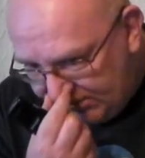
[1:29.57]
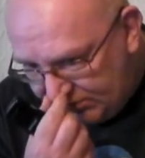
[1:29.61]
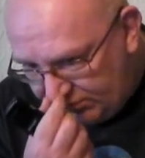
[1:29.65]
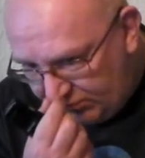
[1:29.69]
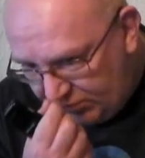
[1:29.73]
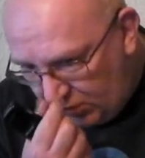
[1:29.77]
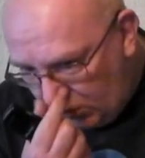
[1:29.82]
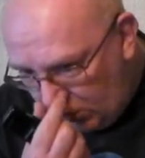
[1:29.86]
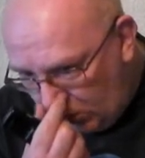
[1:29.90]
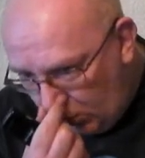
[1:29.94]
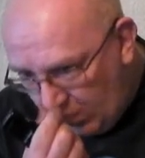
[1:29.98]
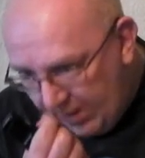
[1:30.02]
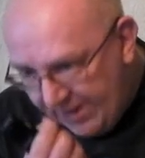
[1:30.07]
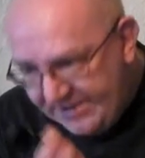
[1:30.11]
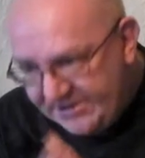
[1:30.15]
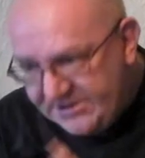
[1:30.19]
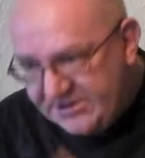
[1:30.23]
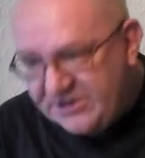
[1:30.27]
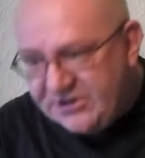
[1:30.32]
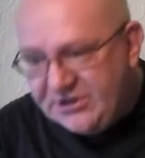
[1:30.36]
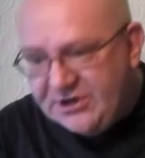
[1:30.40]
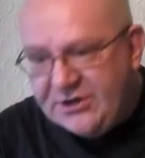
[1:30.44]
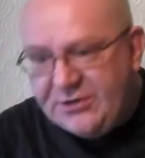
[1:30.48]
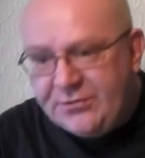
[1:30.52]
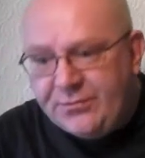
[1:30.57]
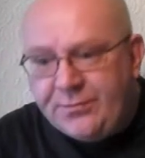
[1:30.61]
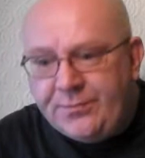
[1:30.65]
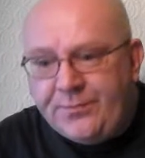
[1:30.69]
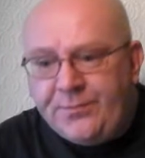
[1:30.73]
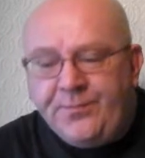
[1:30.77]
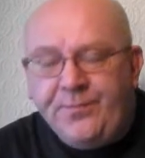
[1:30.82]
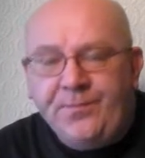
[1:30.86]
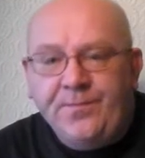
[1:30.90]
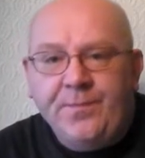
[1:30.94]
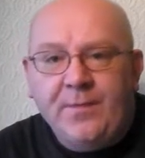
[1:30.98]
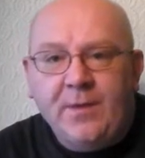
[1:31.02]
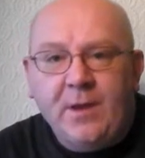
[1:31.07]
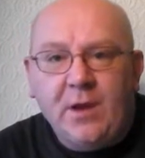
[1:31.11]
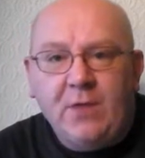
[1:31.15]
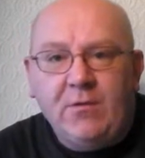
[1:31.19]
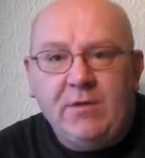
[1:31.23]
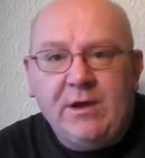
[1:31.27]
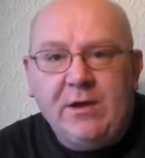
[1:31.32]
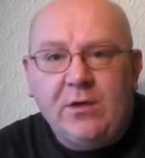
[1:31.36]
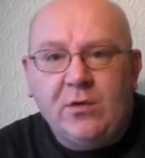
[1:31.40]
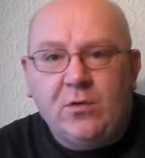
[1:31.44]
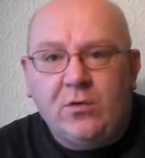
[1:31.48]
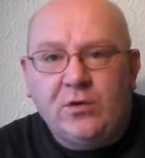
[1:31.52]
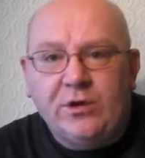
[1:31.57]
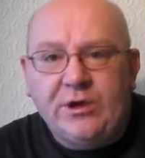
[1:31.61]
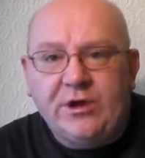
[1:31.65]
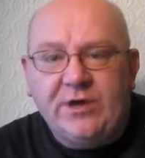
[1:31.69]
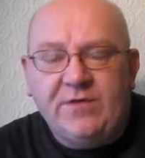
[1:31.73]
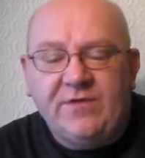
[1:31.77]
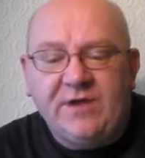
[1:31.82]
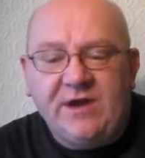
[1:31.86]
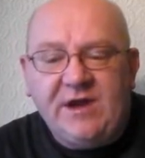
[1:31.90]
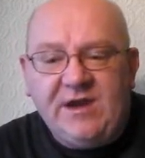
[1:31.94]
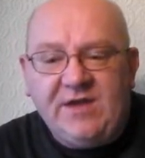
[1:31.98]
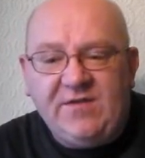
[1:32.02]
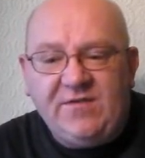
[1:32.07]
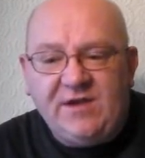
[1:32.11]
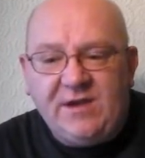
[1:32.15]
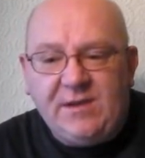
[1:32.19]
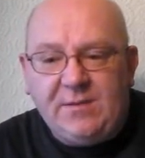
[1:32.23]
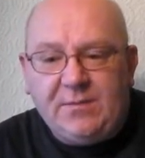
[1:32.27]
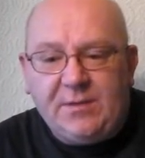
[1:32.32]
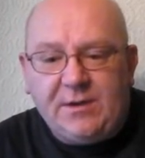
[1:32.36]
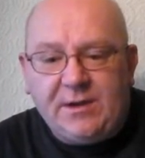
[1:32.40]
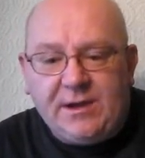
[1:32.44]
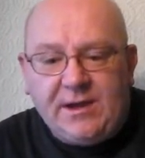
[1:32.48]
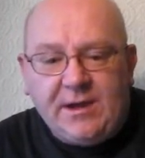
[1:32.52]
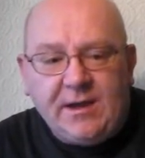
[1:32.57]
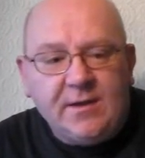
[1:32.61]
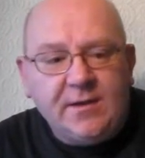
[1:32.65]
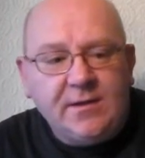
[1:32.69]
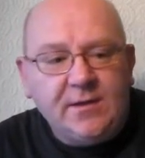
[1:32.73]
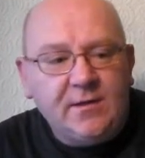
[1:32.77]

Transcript: and wrong way to do a recording of an EVP.